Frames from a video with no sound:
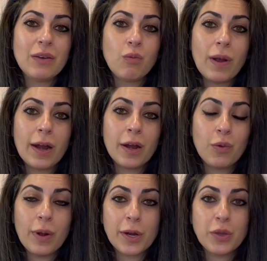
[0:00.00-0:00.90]

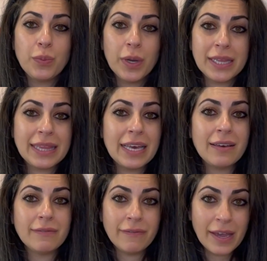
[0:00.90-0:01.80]
where you put
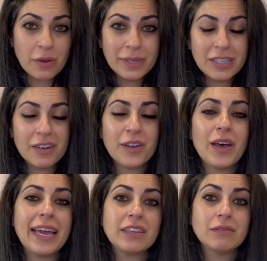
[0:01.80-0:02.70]
the final
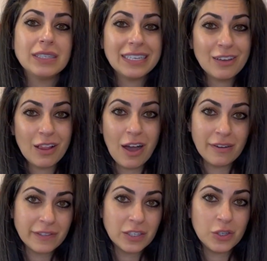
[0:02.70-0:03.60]
material and you seal
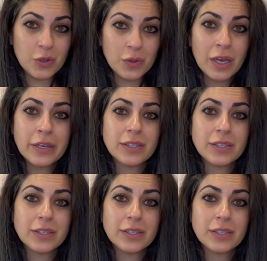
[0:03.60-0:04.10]
off the tooth.